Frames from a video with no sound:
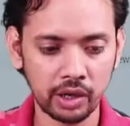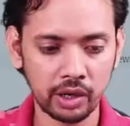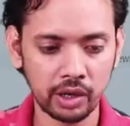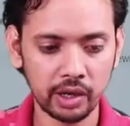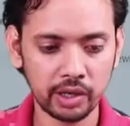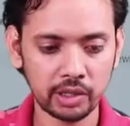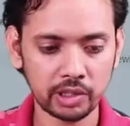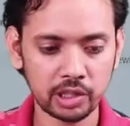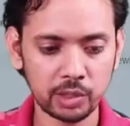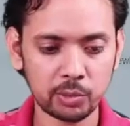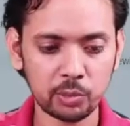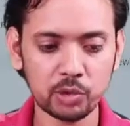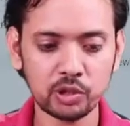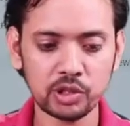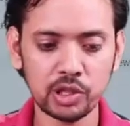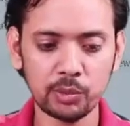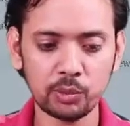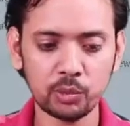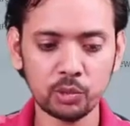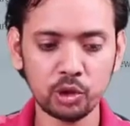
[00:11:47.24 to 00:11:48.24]
and suppose
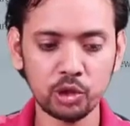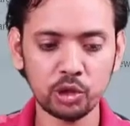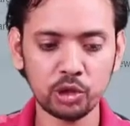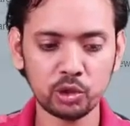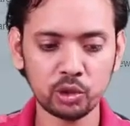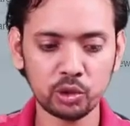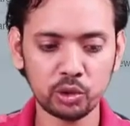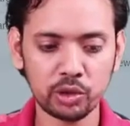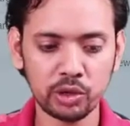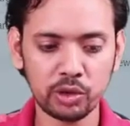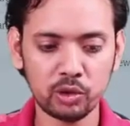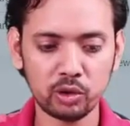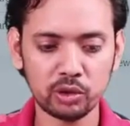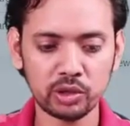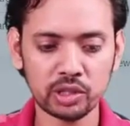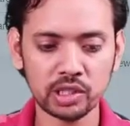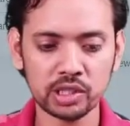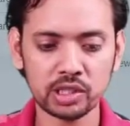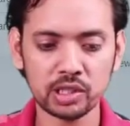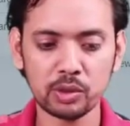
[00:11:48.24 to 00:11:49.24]
I'm going to go
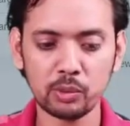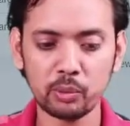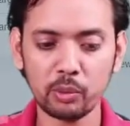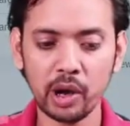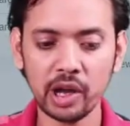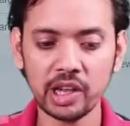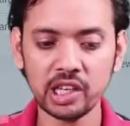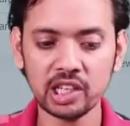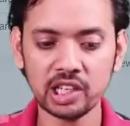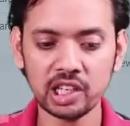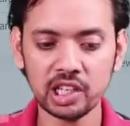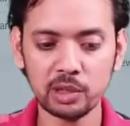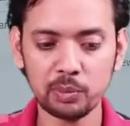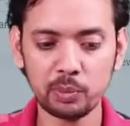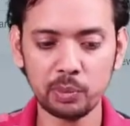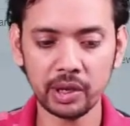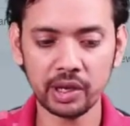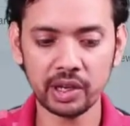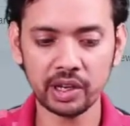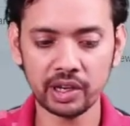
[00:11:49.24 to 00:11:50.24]
this my key
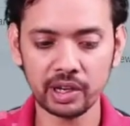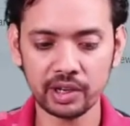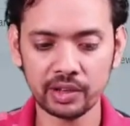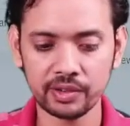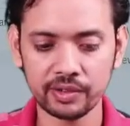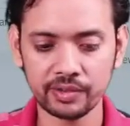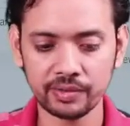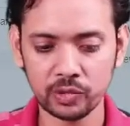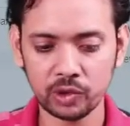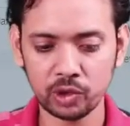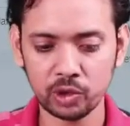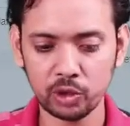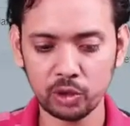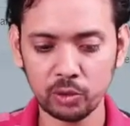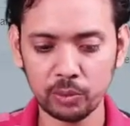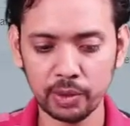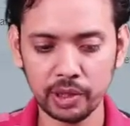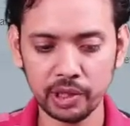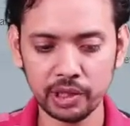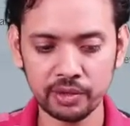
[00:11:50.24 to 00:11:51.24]
pair,
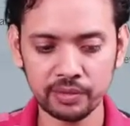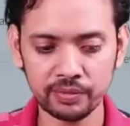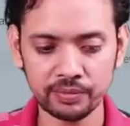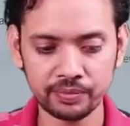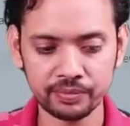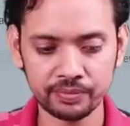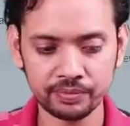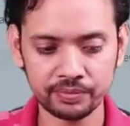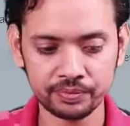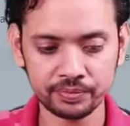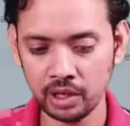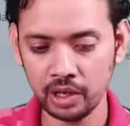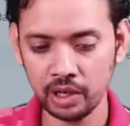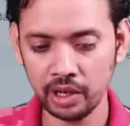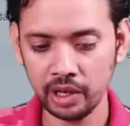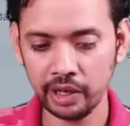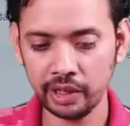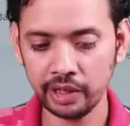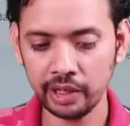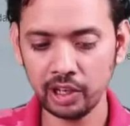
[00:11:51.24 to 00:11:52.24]
open,
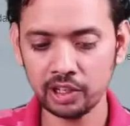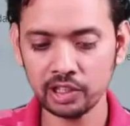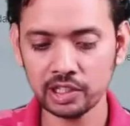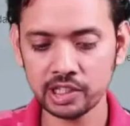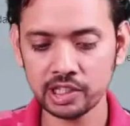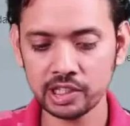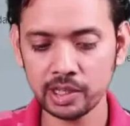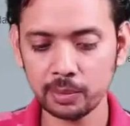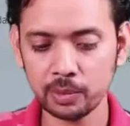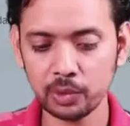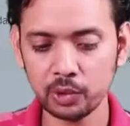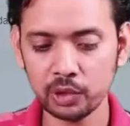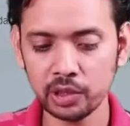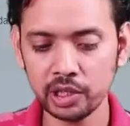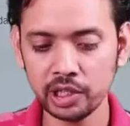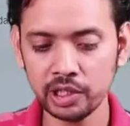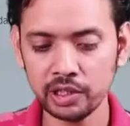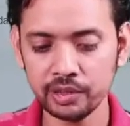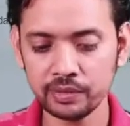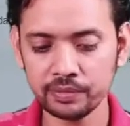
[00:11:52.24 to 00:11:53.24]
and I'll just upload it.